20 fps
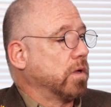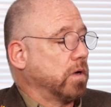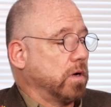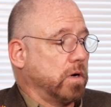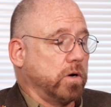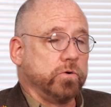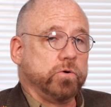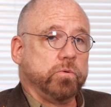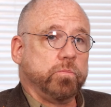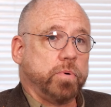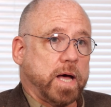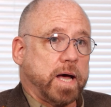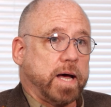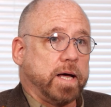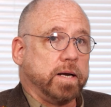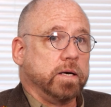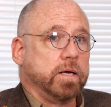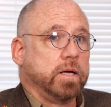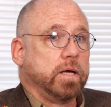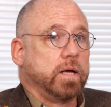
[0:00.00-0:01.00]
Oh, you
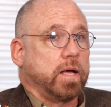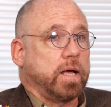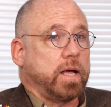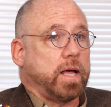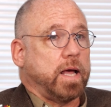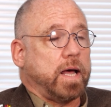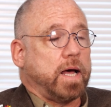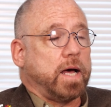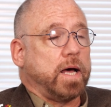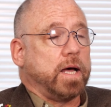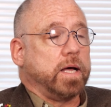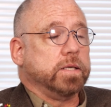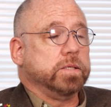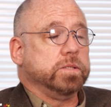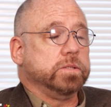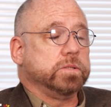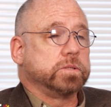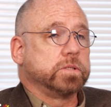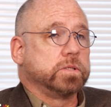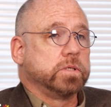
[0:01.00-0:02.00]
bet.
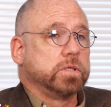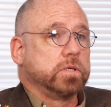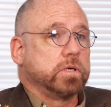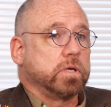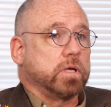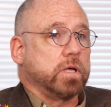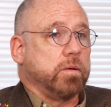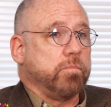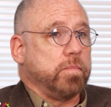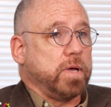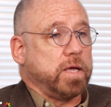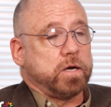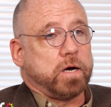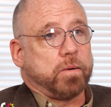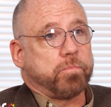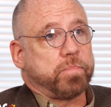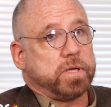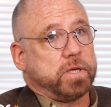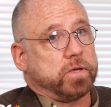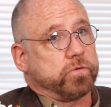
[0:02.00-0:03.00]
And it may
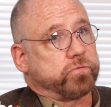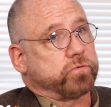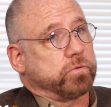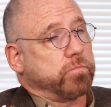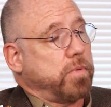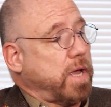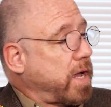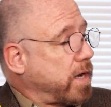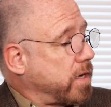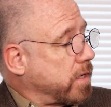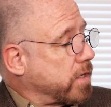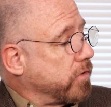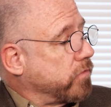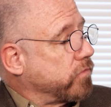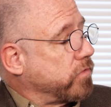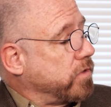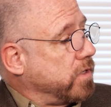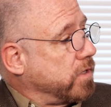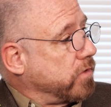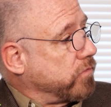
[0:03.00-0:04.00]
not be as dramatic as
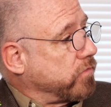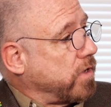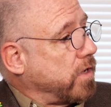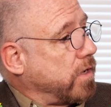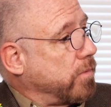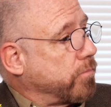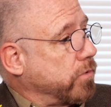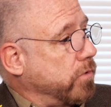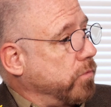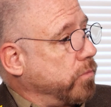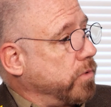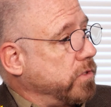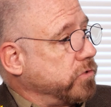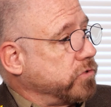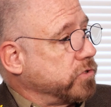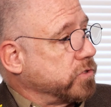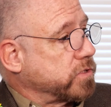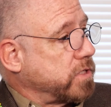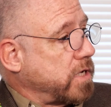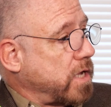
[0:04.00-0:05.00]
the example we
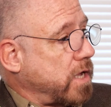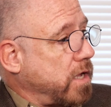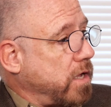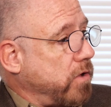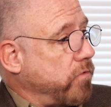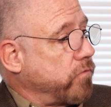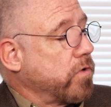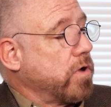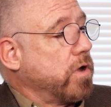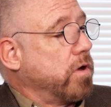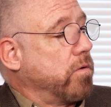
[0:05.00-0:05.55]
just gave,